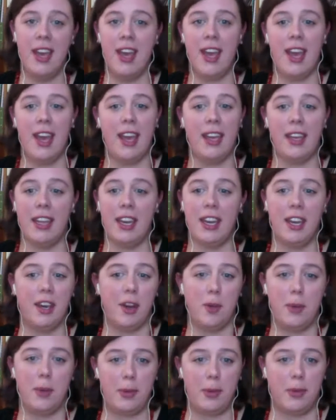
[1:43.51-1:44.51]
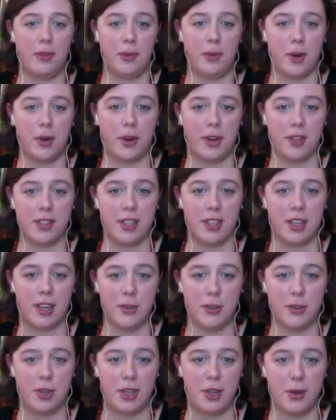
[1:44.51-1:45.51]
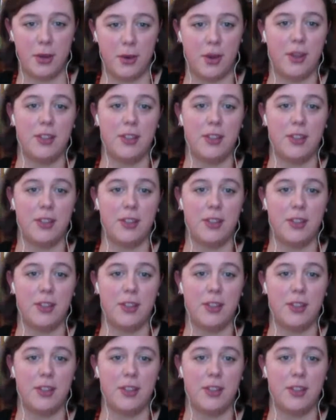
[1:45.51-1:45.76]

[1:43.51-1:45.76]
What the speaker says: and getting to know people from across the country who are